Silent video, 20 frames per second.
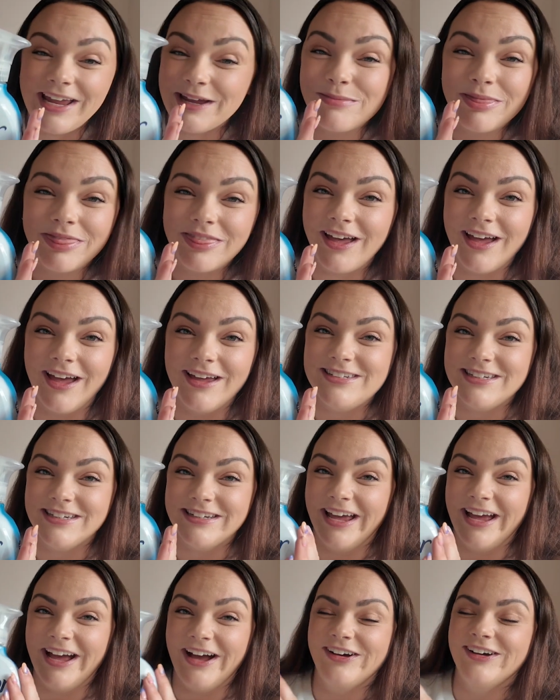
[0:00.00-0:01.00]
am 30
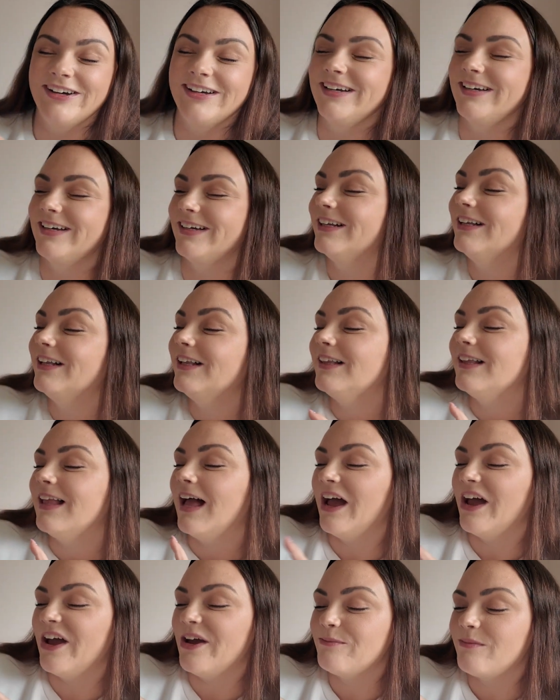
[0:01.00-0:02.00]
now.
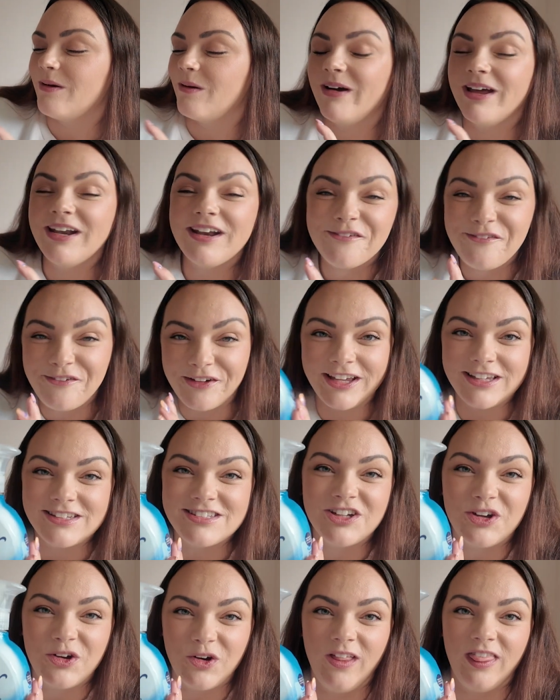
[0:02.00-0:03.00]
When I
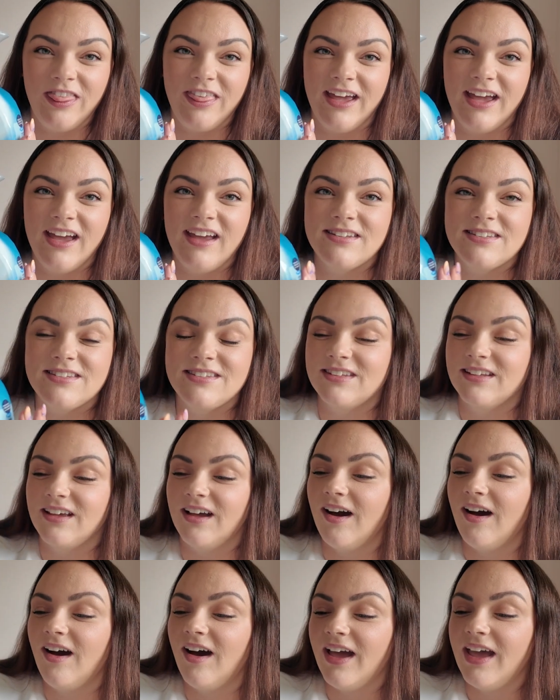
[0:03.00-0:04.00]
first got this,
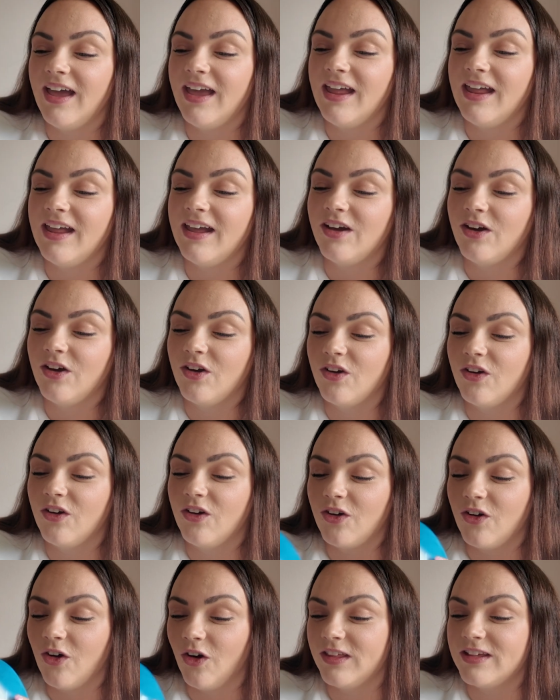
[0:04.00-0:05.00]
I
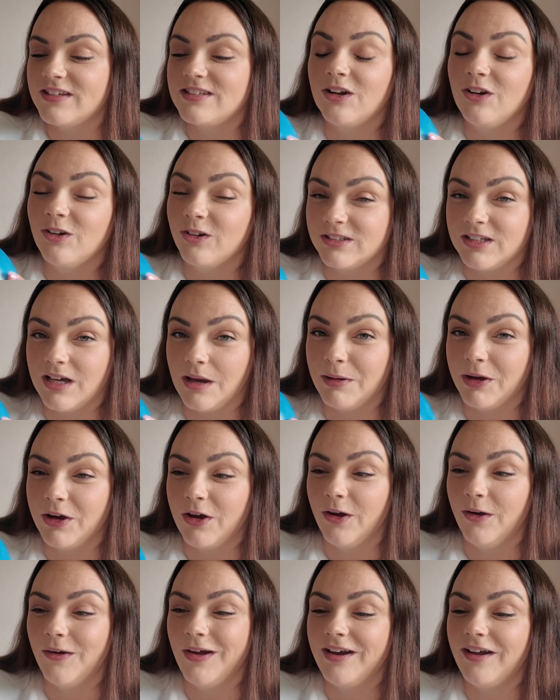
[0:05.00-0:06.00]
got this a long time
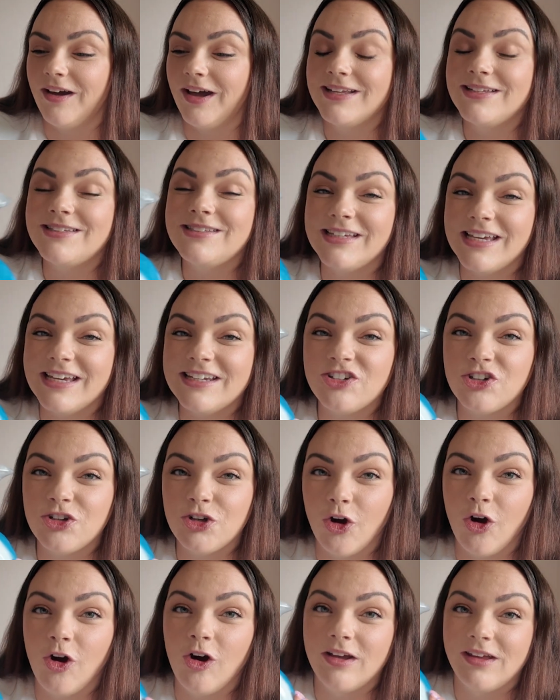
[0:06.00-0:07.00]
ago and I did
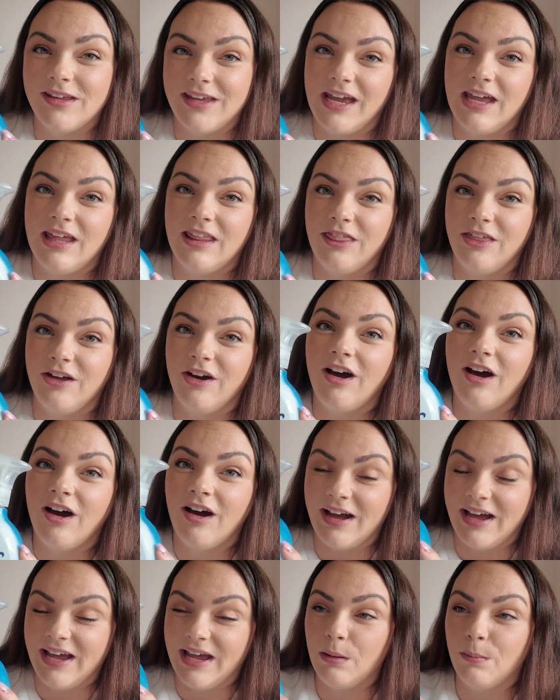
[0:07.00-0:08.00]
not get the
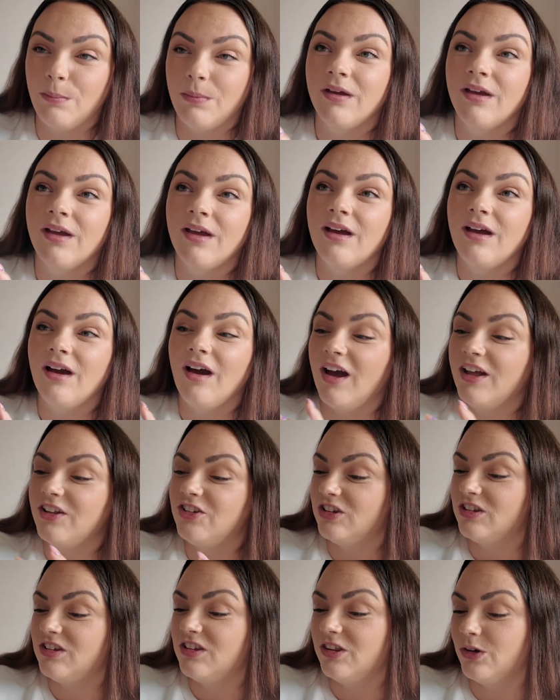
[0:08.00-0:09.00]
hype. I
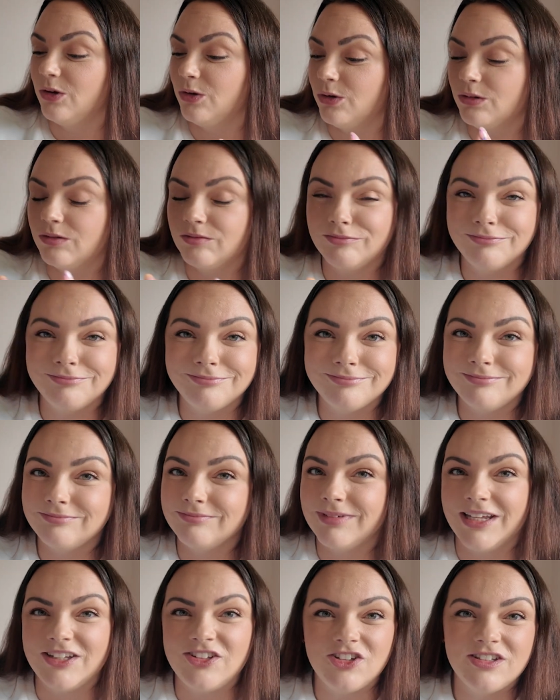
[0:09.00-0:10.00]
just thought
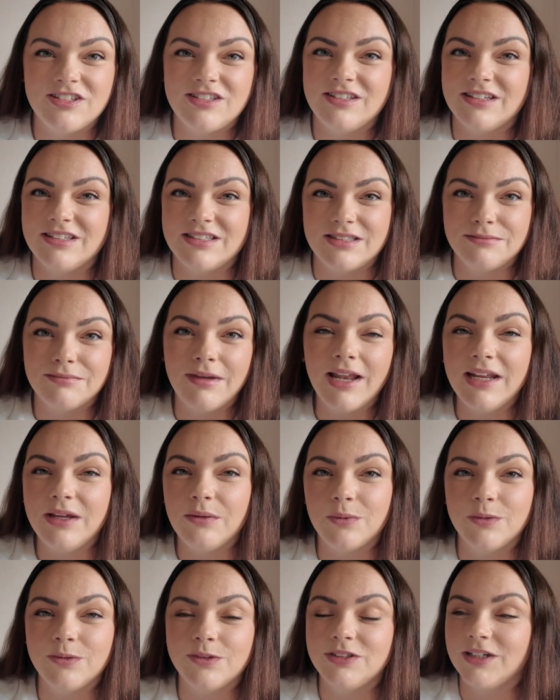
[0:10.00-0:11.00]
it just is smelly
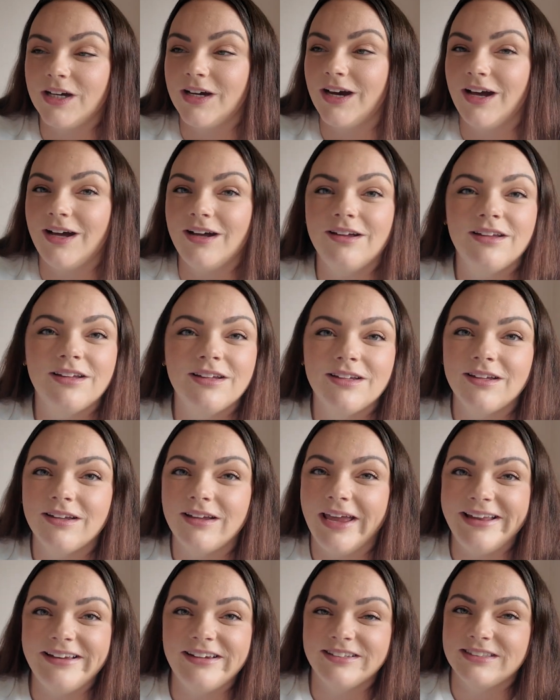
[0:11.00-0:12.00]
water.
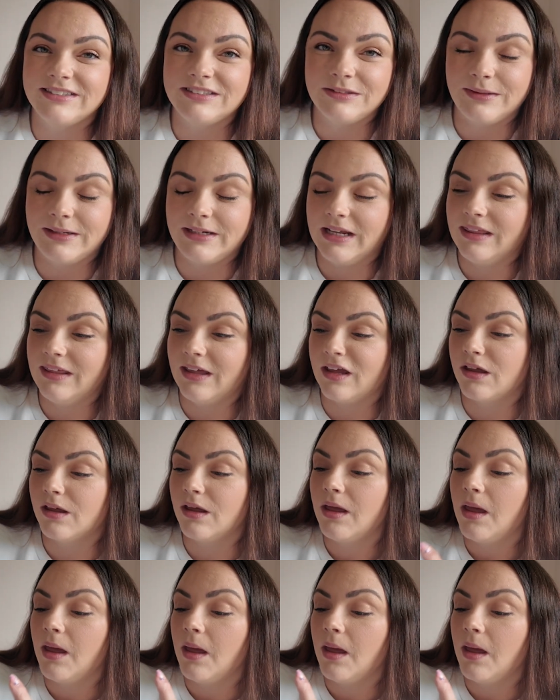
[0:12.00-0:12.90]
It doesn't do anything.